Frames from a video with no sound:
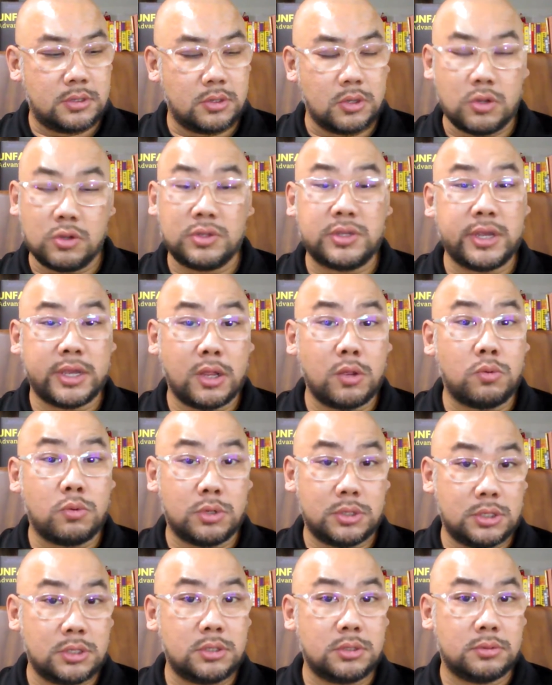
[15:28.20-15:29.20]
Second
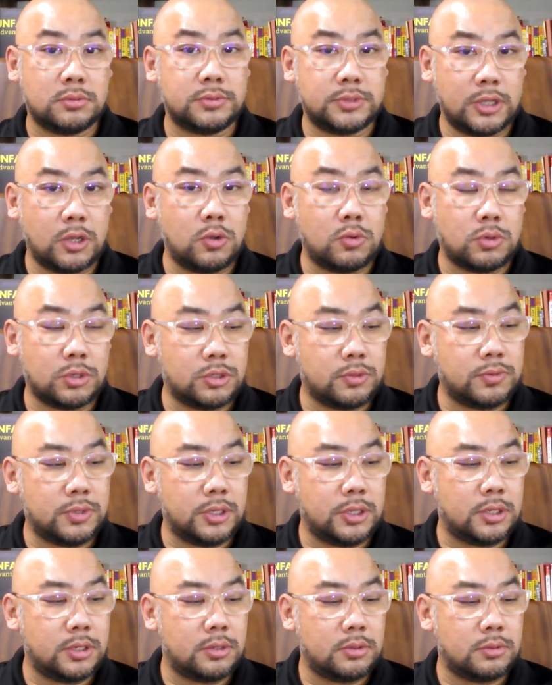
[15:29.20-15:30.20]
quarter of the
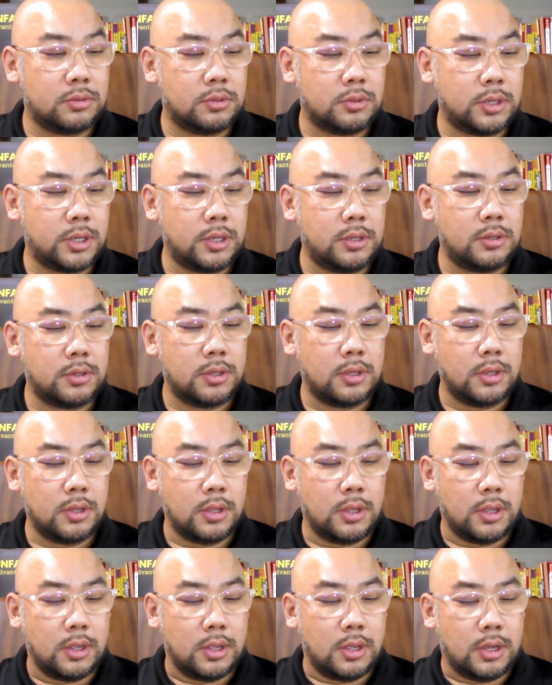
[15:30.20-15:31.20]
year. Okay,
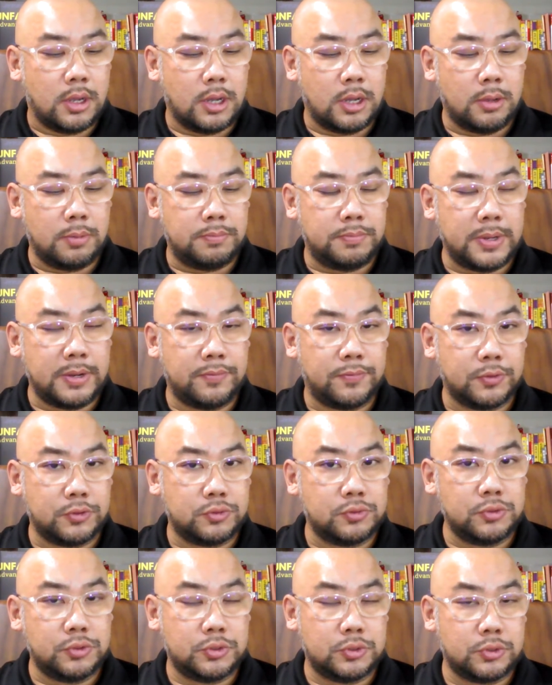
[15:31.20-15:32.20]
but for
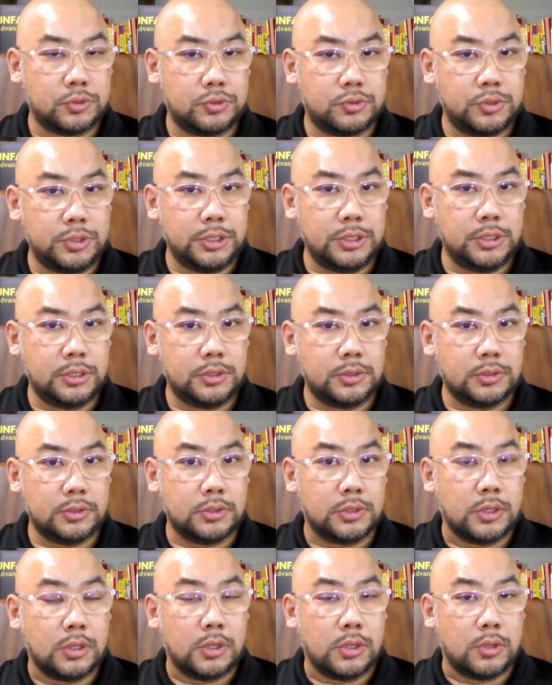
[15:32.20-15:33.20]

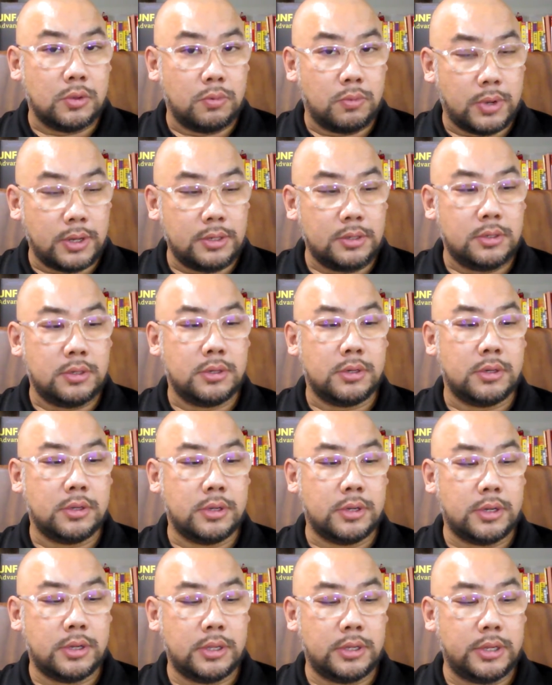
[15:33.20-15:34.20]
2031,
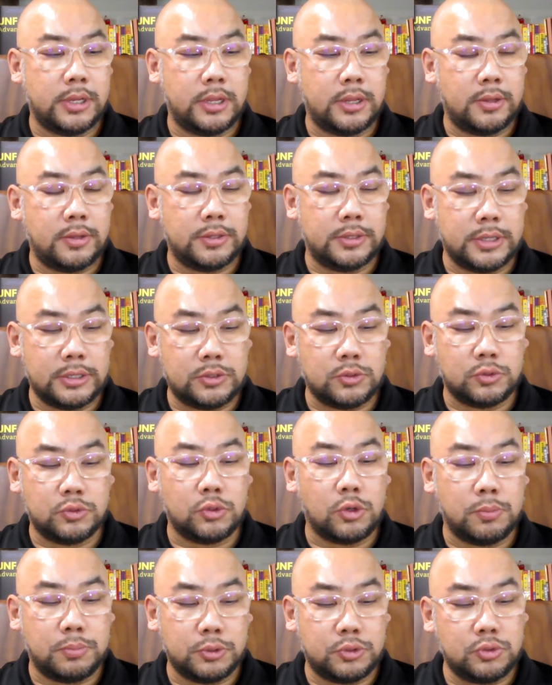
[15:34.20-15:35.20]
there's
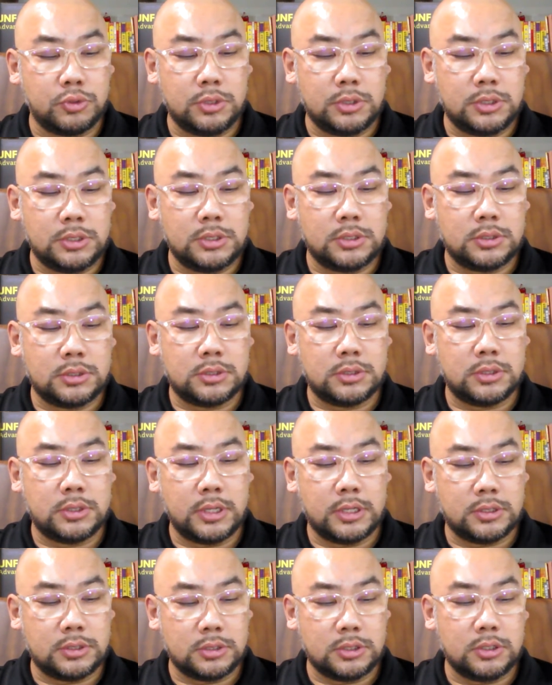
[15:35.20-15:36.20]
also opportunities.
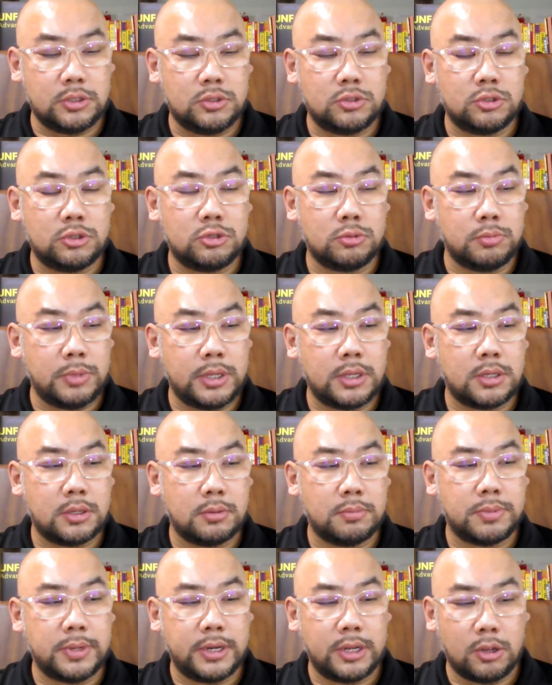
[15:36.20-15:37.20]
There's a decision to make,
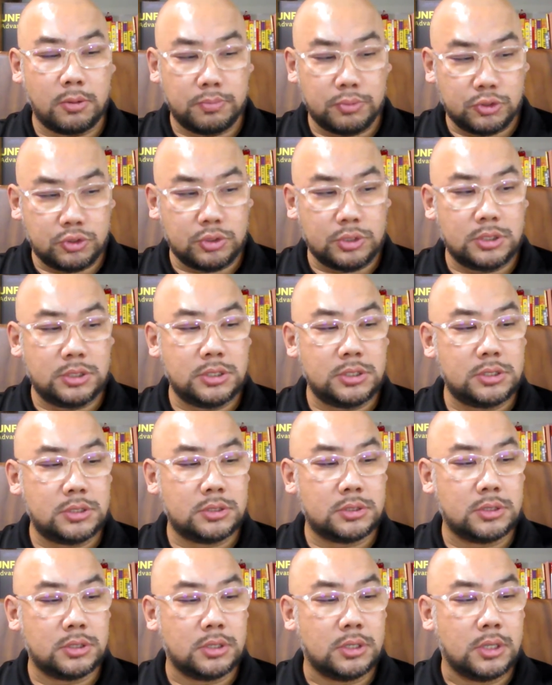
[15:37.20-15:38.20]
but there are
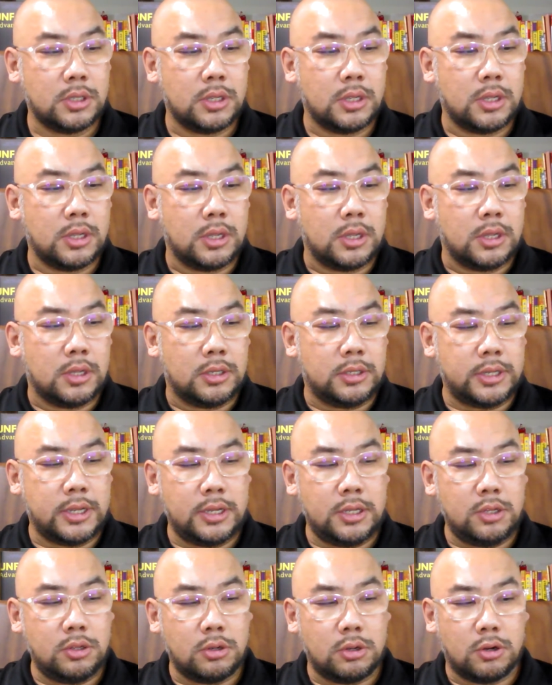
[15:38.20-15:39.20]
opportunities.
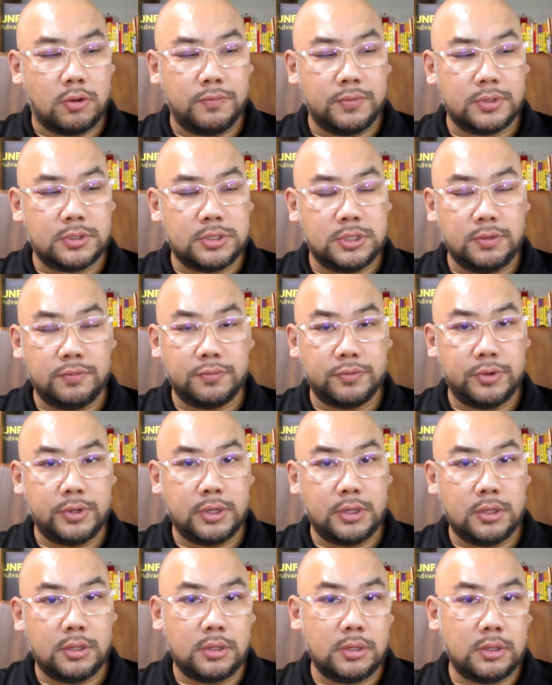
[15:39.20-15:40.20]
Daddy, you're obviously
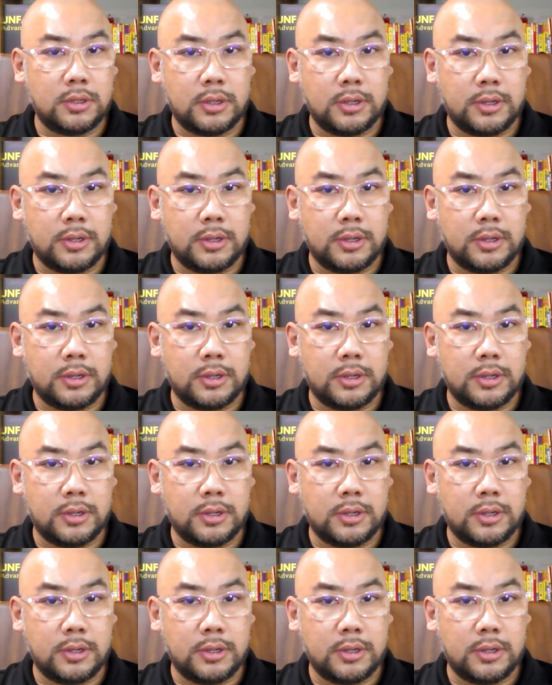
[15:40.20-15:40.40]
very